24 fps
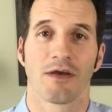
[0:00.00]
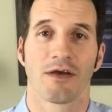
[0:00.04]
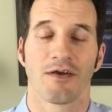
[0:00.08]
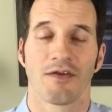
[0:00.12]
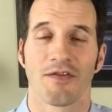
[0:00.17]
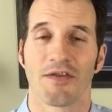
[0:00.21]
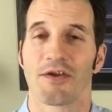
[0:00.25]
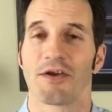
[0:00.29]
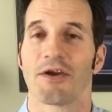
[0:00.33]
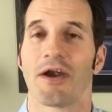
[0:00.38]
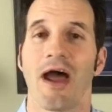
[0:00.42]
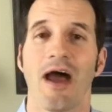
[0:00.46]

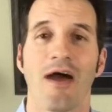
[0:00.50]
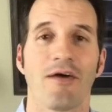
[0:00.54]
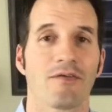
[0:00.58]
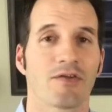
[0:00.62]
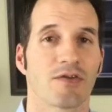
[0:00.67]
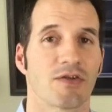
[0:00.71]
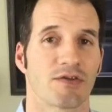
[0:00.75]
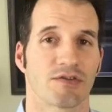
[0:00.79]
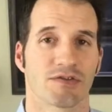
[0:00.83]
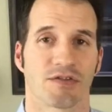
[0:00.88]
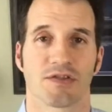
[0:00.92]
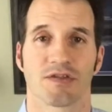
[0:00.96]
That you're having
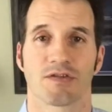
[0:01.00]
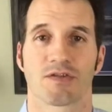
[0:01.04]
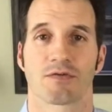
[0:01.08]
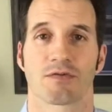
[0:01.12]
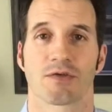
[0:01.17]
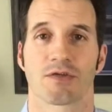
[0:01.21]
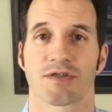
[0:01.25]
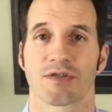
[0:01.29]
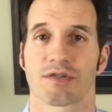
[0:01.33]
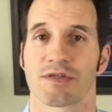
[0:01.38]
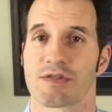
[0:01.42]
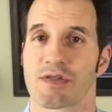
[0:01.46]
those
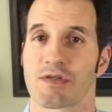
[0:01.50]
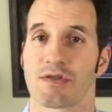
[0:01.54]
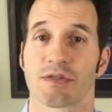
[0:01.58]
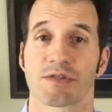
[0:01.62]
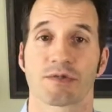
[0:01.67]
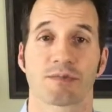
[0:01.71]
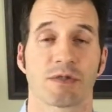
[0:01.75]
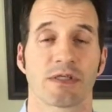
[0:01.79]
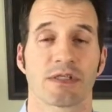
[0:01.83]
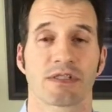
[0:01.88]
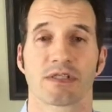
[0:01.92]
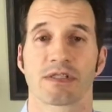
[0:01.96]
intuitions and
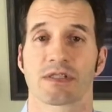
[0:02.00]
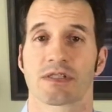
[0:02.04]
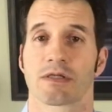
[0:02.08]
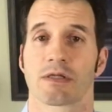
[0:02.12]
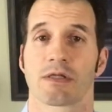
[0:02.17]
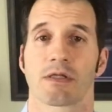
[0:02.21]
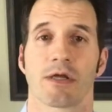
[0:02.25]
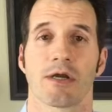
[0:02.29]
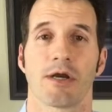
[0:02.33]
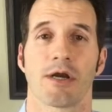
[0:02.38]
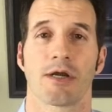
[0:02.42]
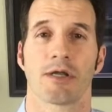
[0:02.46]
those pieces of
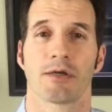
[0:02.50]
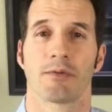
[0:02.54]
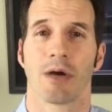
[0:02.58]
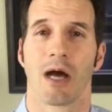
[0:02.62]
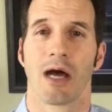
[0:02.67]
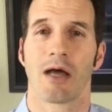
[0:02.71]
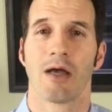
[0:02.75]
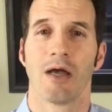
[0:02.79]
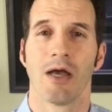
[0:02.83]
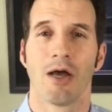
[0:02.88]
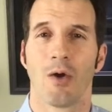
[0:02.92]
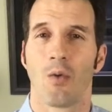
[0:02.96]
clarity
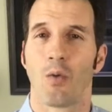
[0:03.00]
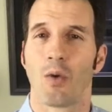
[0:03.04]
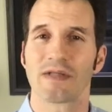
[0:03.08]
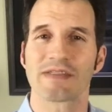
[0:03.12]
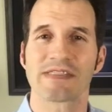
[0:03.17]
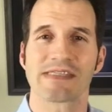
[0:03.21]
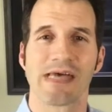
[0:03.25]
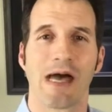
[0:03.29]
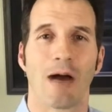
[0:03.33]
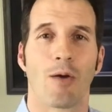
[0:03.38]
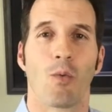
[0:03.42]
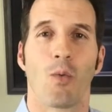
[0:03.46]
about
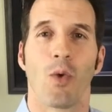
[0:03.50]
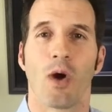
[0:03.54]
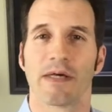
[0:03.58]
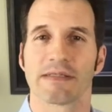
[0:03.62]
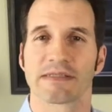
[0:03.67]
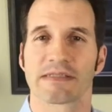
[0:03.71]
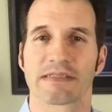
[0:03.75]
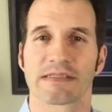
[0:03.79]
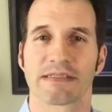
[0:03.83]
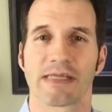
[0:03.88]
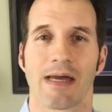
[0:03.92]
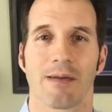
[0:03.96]
what's that
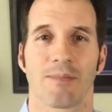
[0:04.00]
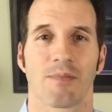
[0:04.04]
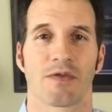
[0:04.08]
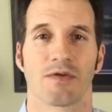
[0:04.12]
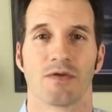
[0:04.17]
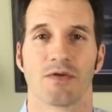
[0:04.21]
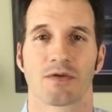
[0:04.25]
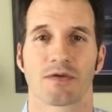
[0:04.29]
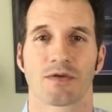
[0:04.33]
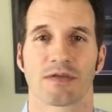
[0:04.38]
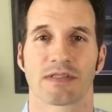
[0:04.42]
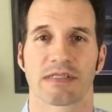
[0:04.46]
one step that
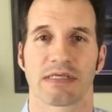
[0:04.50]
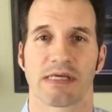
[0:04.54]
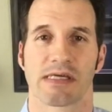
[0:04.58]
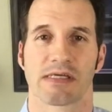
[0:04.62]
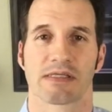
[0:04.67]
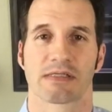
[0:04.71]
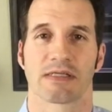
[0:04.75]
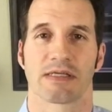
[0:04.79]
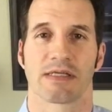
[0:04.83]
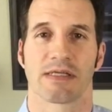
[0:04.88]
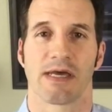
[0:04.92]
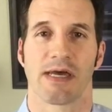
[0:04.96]
you could take
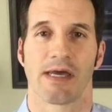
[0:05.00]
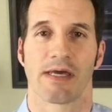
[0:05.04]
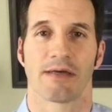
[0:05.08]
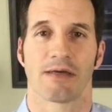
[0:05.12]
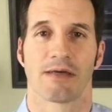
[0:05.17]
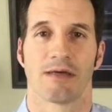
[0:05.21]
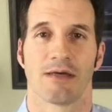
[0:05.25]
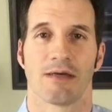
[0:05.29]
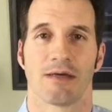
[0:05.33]
today?